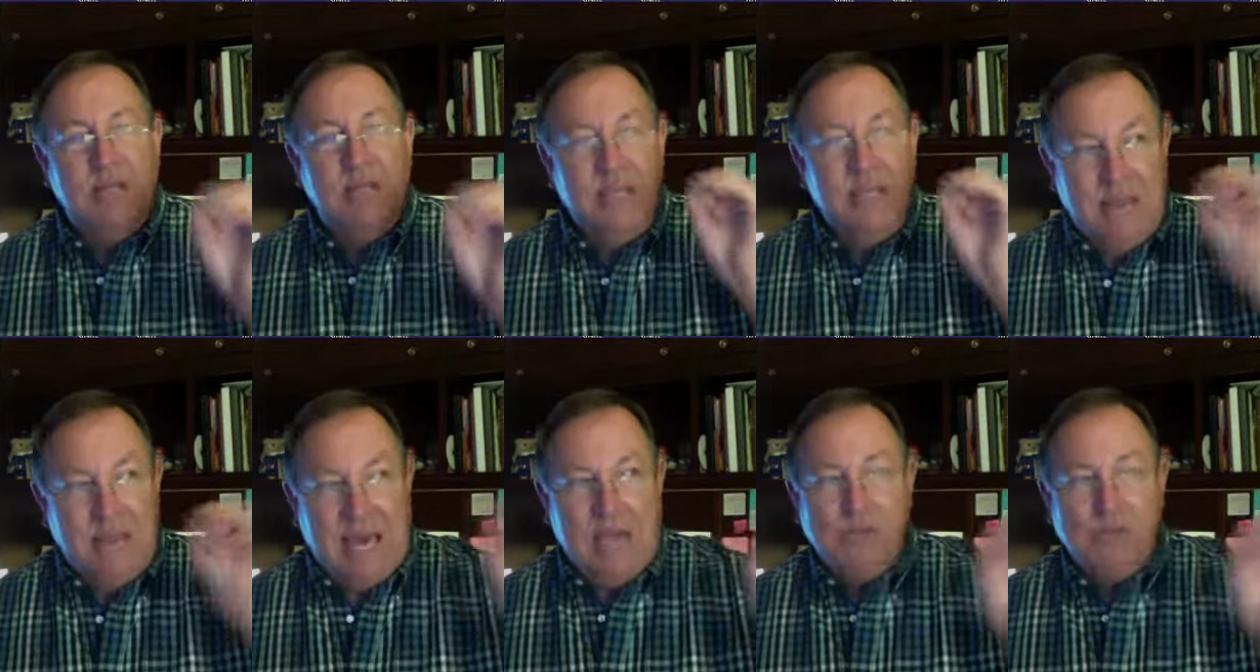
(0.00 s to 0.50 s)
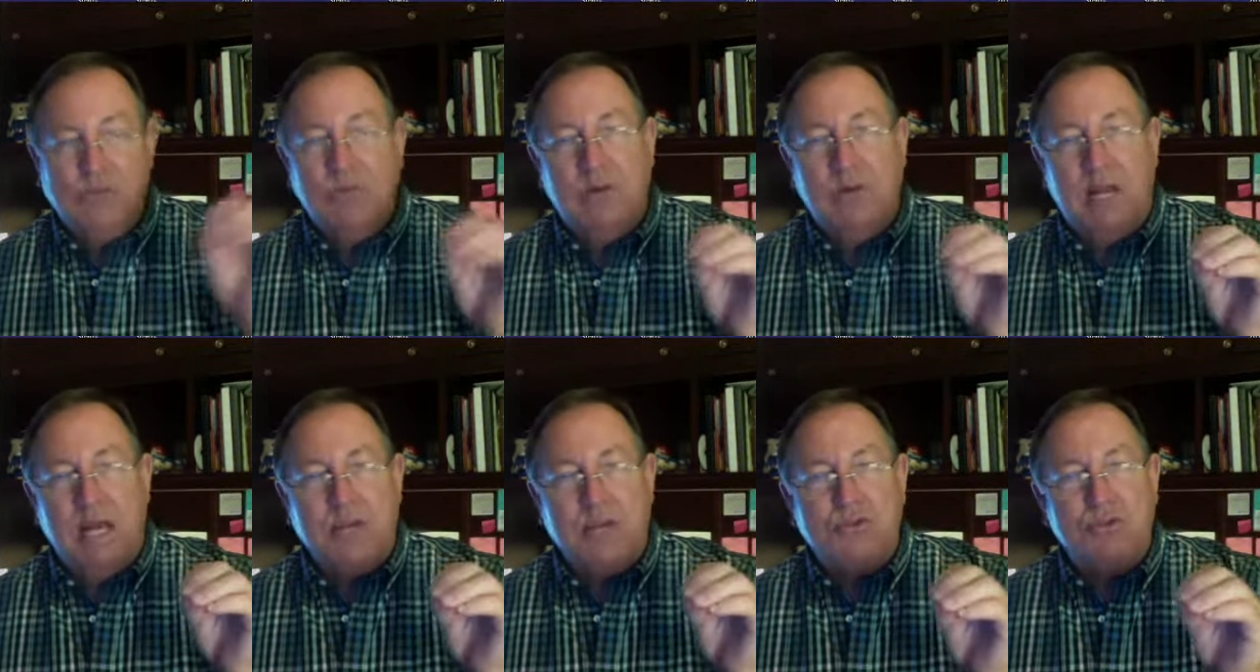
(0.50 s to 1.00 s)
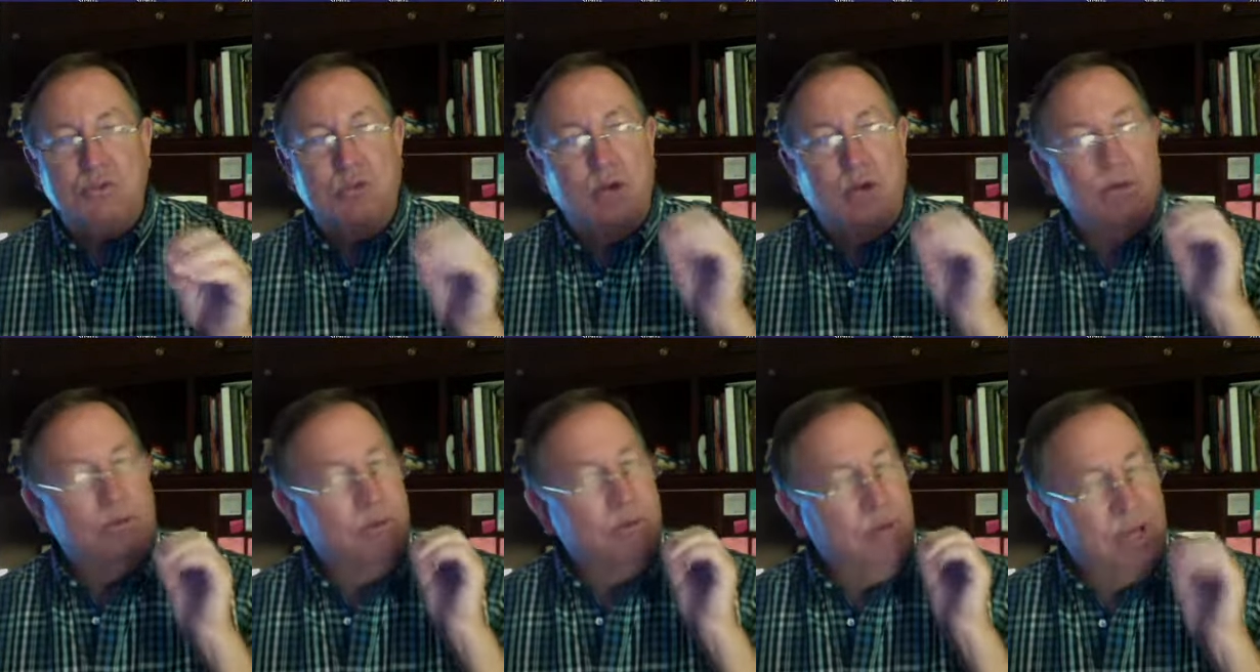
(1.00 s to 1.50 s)
in the actual classroom
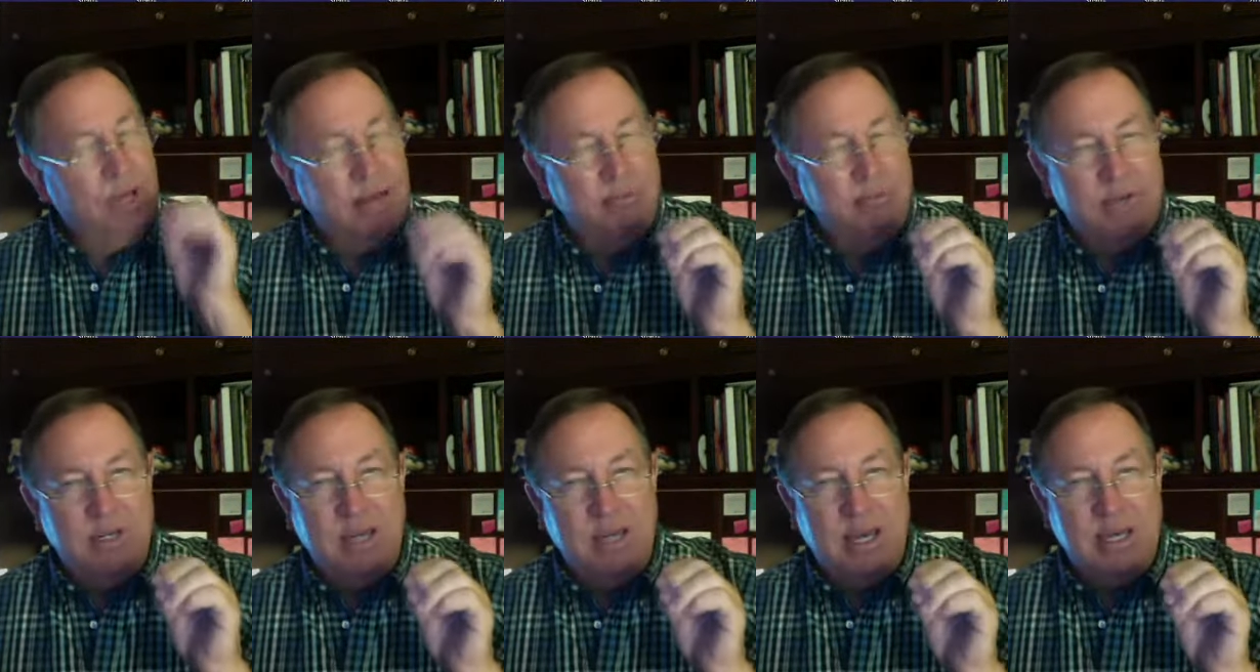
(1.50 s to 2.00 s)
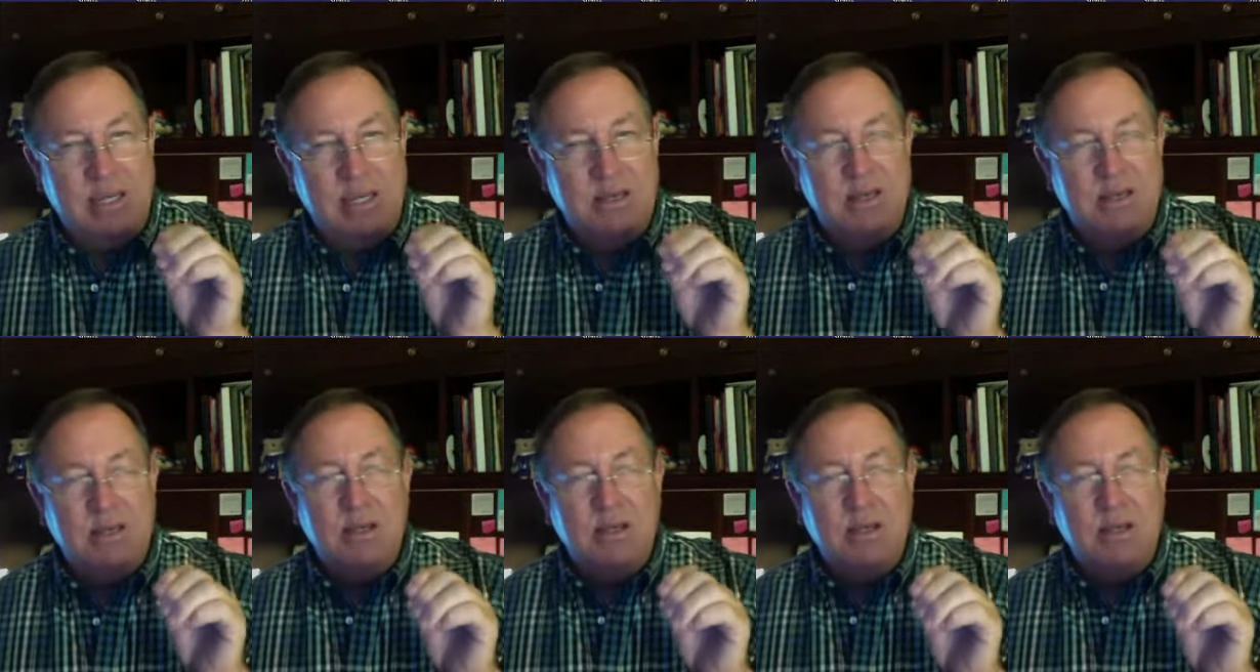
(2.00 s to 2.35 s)
go through every day.